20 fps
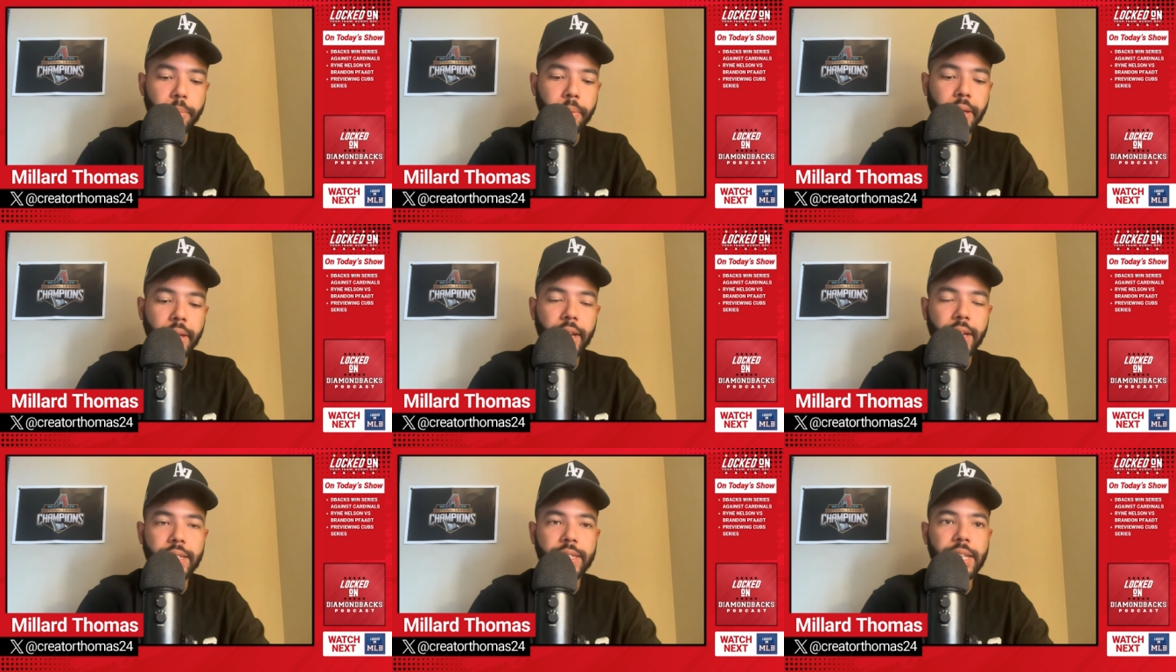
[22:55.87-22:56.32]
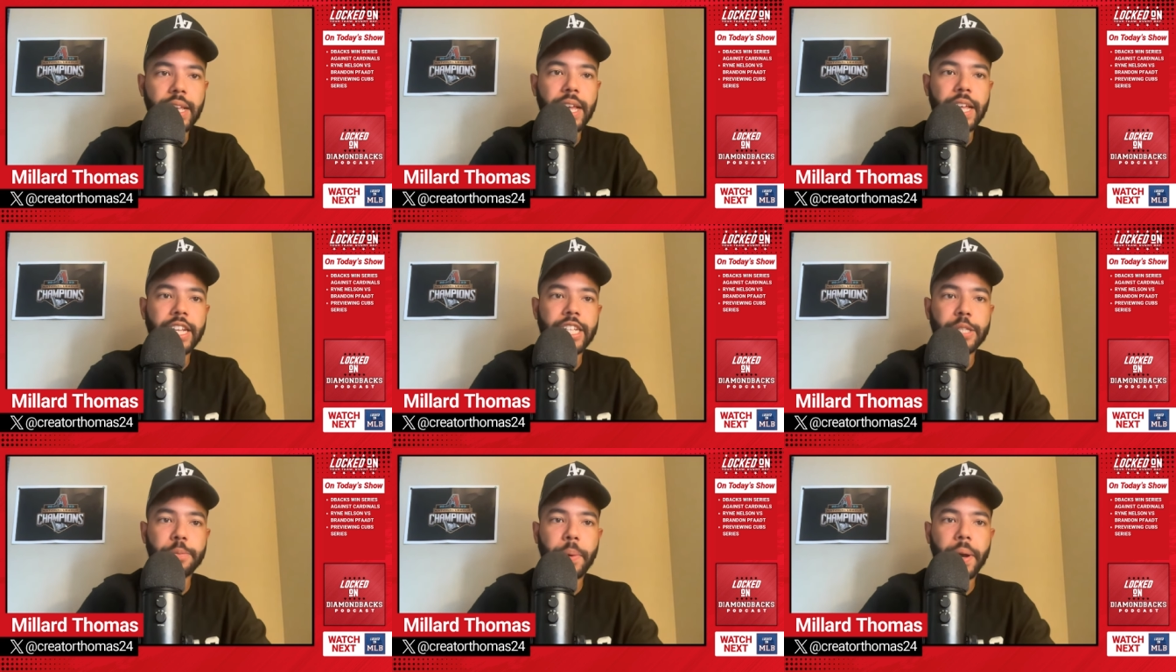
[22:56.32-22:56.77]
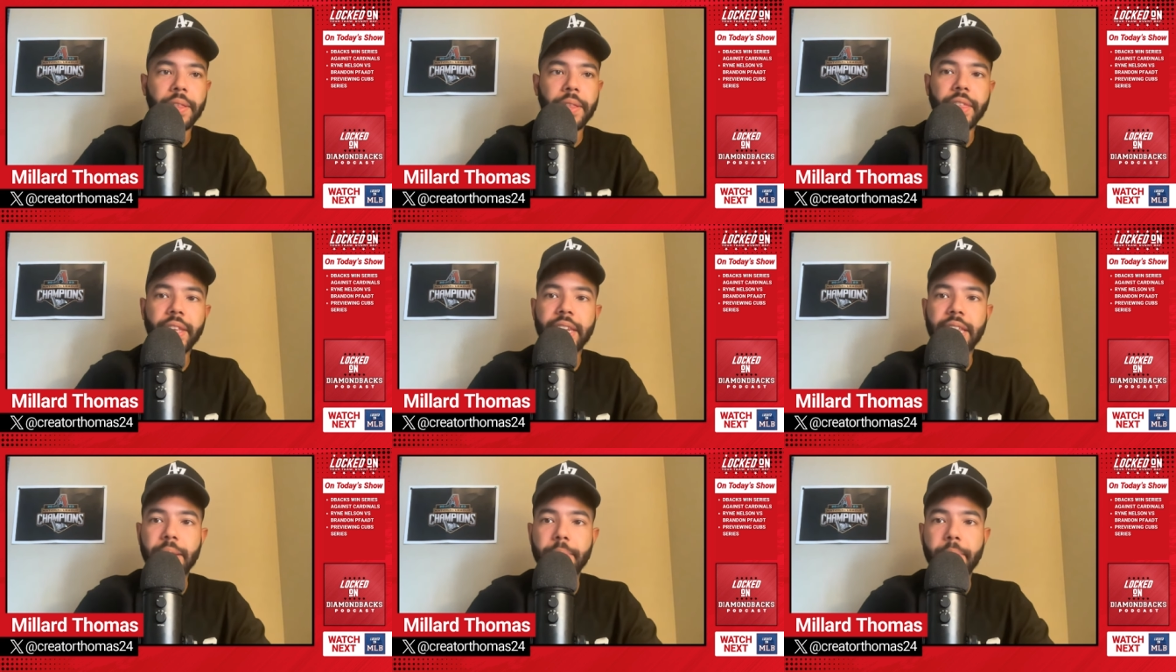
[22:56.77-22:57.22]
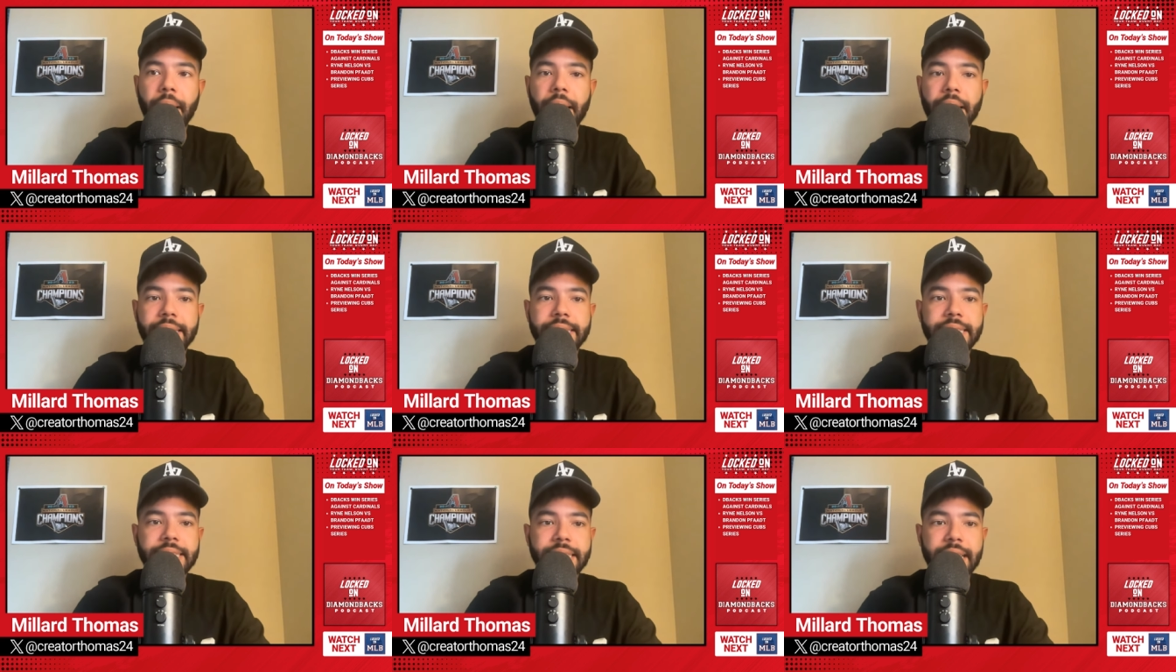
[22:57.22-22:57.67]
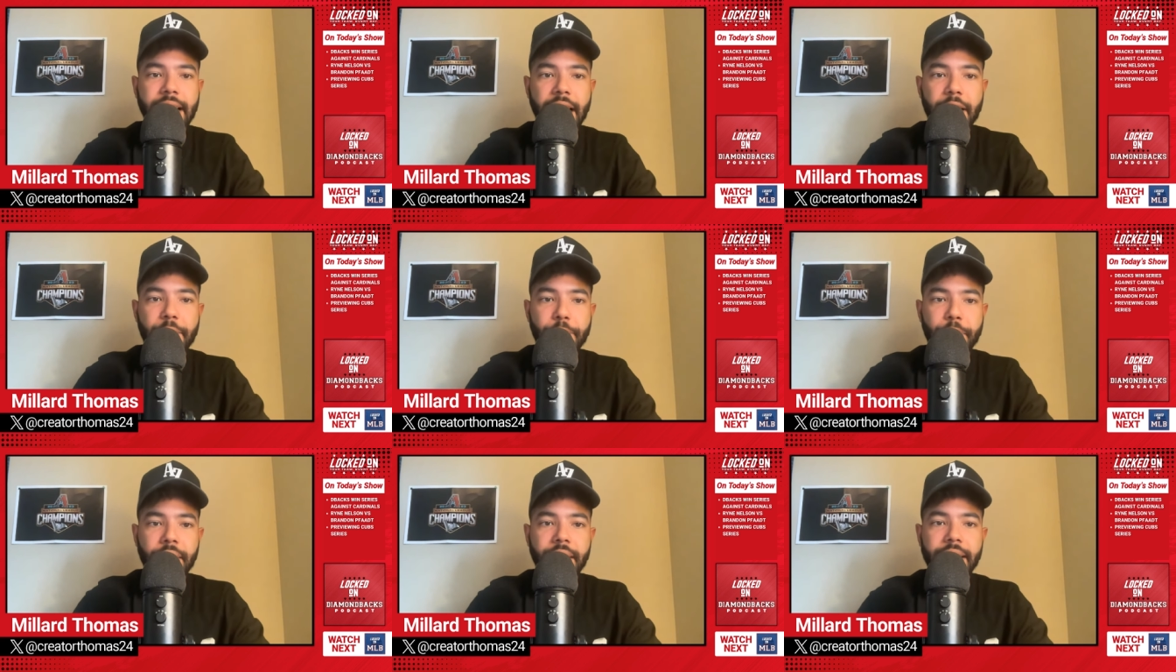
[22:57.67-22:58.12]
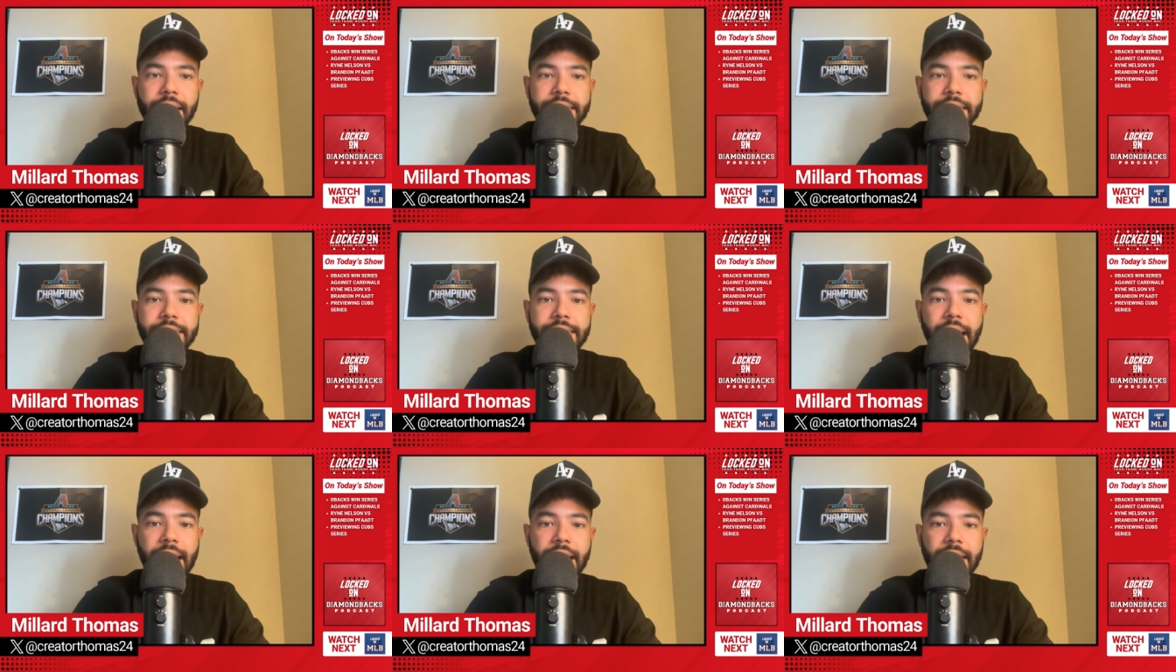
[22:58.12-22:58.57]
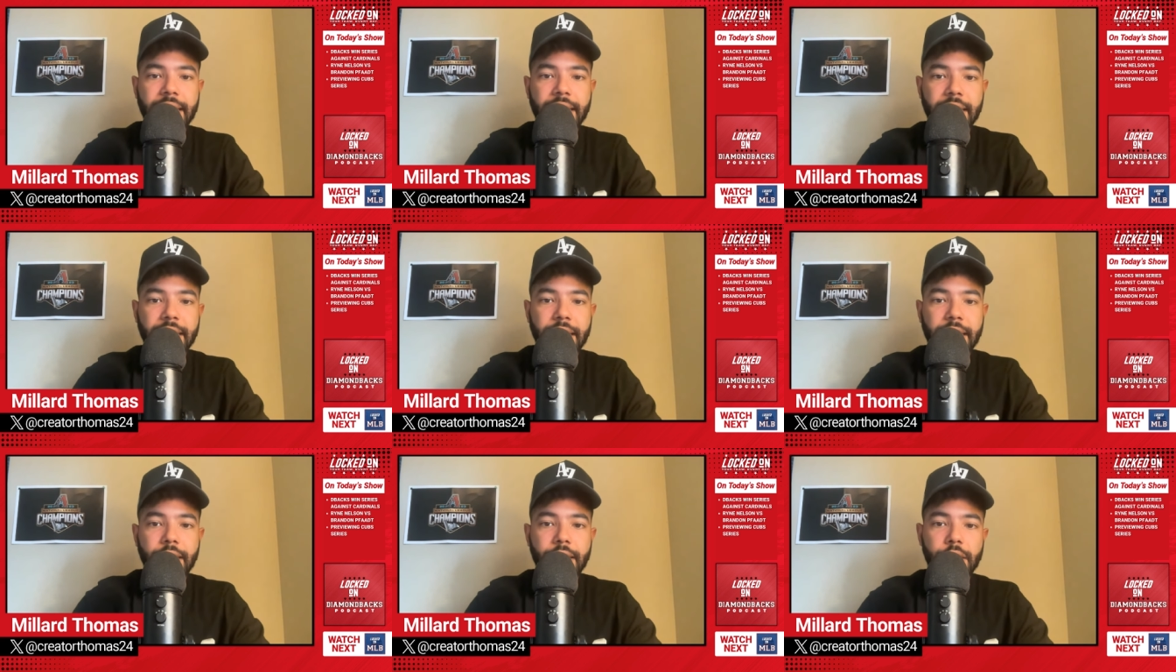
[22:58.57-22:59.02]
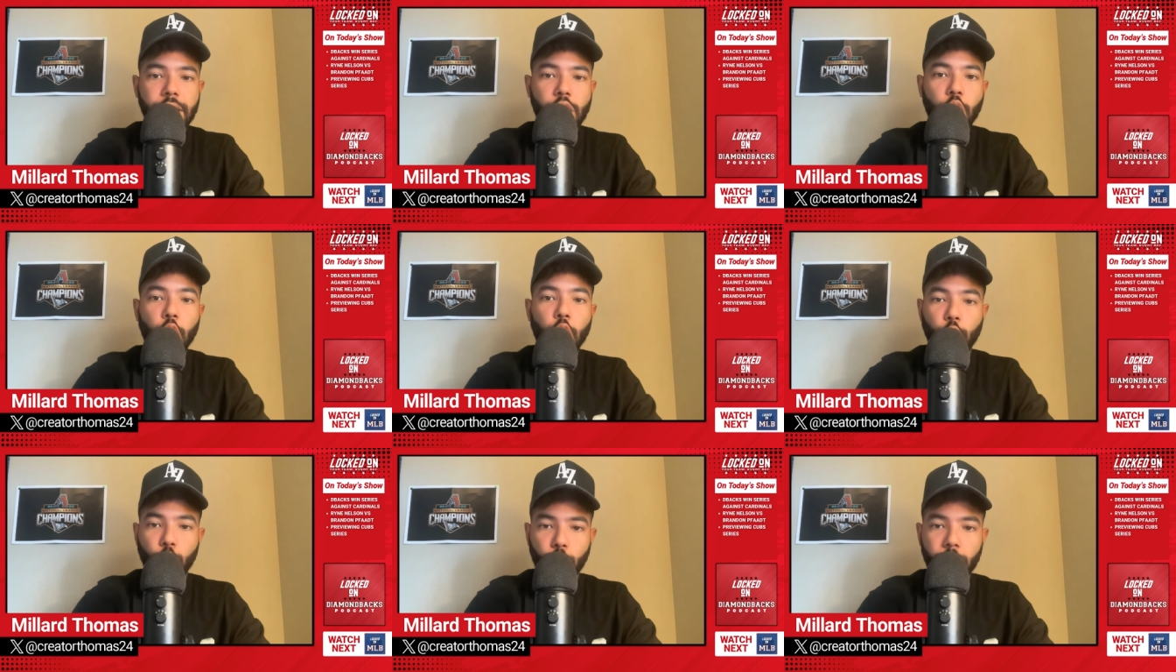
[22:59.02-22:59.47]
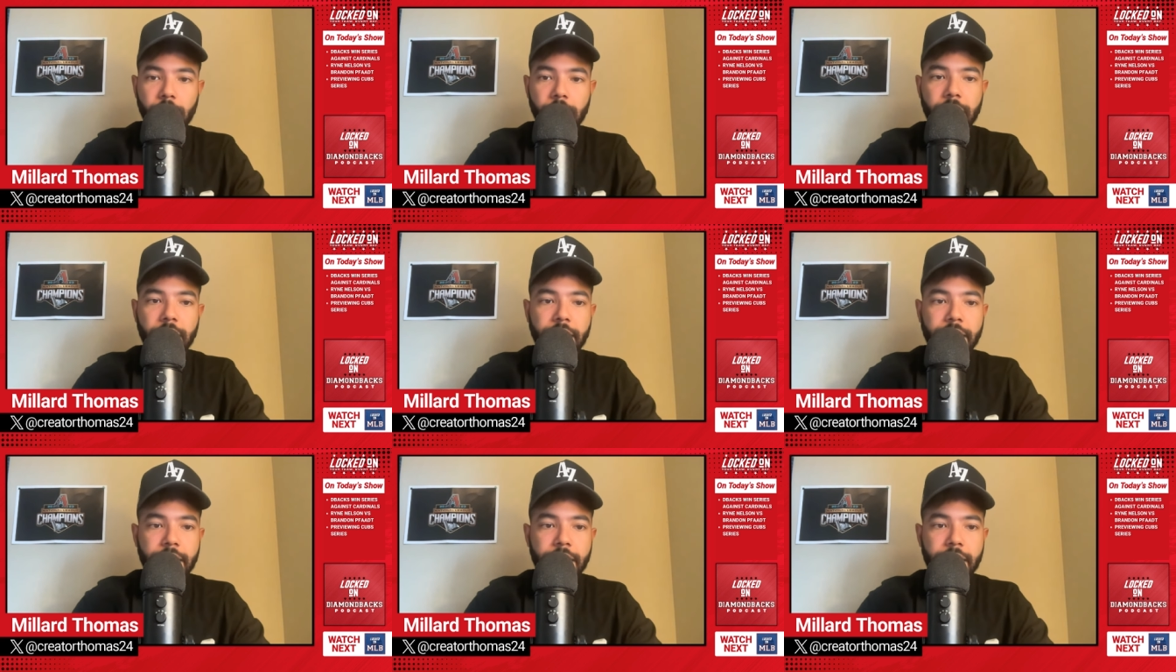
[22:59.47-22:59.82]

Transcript: because despite the D-backs not being exactly great